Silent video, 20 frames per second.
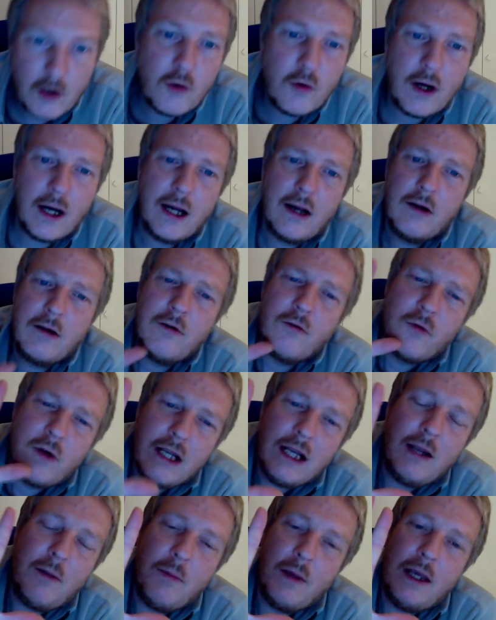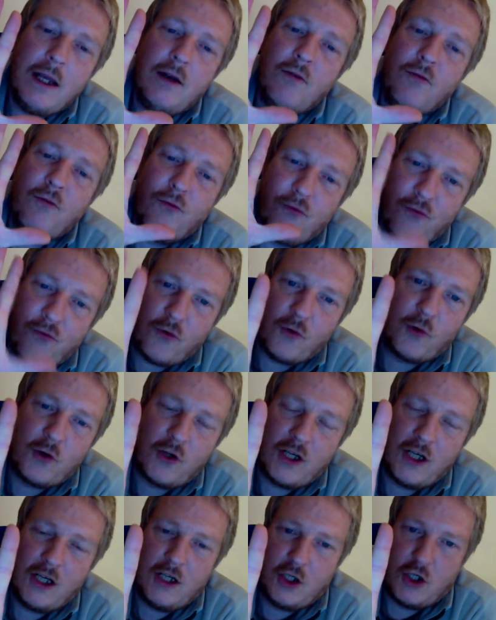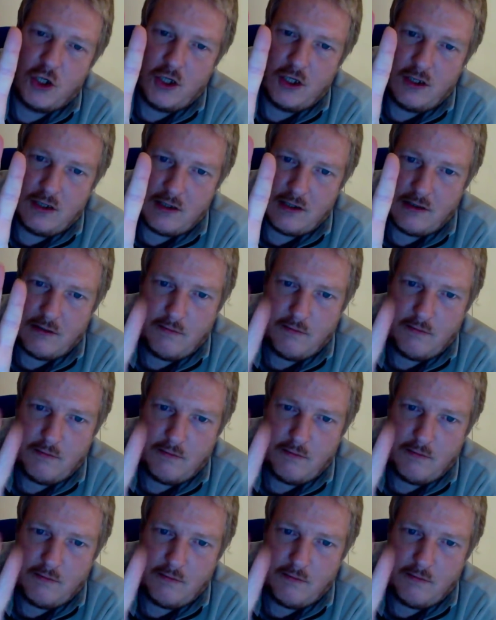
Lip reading: I really mean 4 digits.